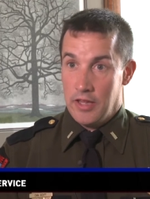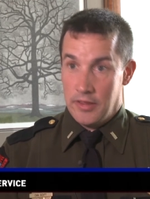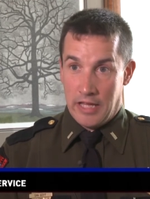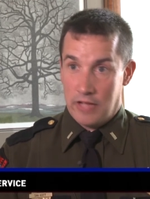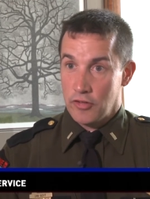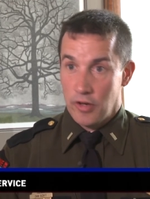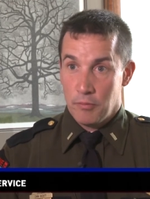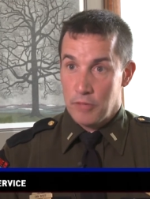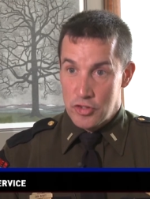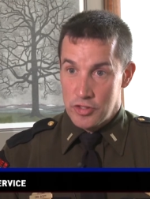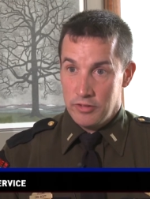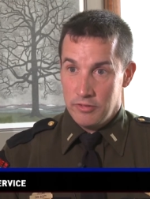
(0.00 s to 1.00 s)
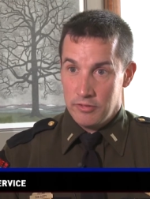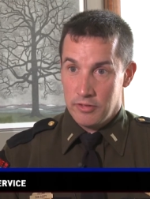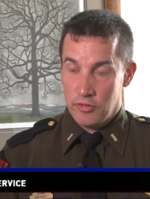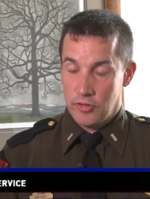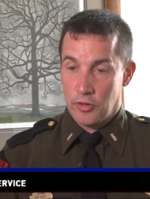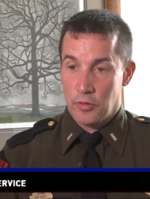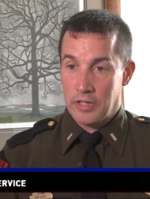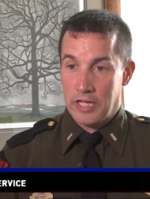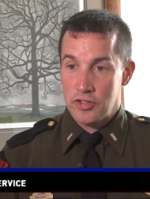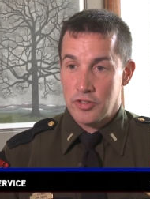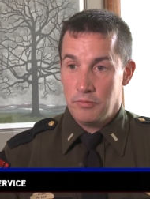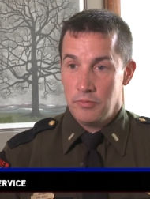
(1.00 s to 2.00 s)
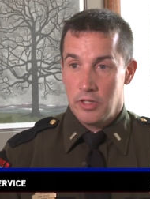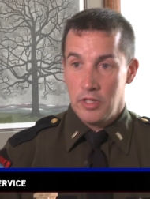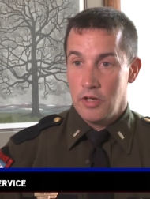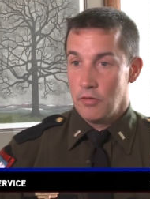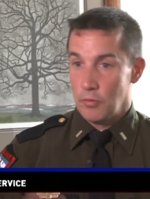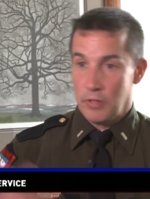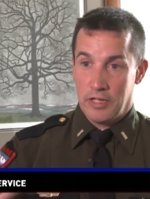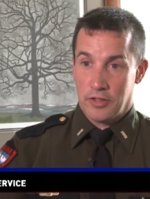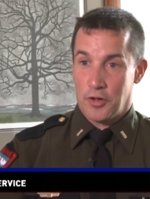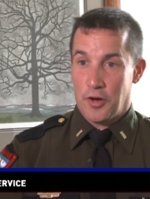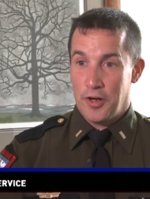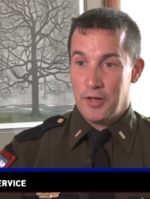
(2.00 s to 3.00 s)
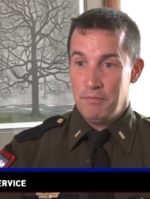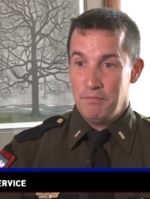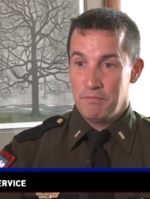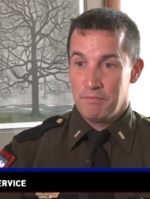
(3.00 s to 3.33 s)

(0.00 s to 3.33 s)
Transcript: That's our mission, is to go catch them. We went and caught them.